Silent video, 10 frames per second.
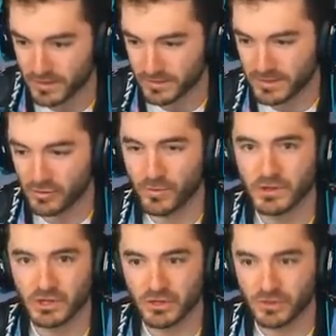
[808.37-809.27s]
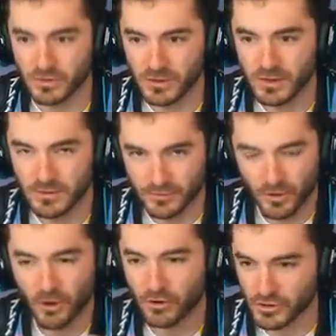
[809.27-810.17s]
the original
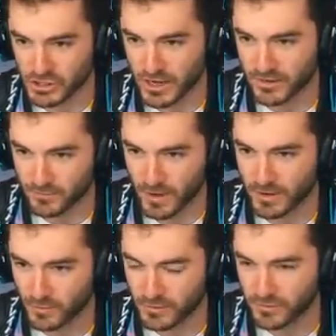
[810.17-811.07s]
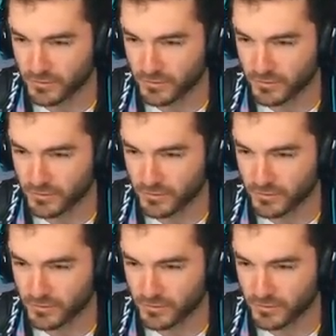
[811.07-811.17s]
darker shade of red, which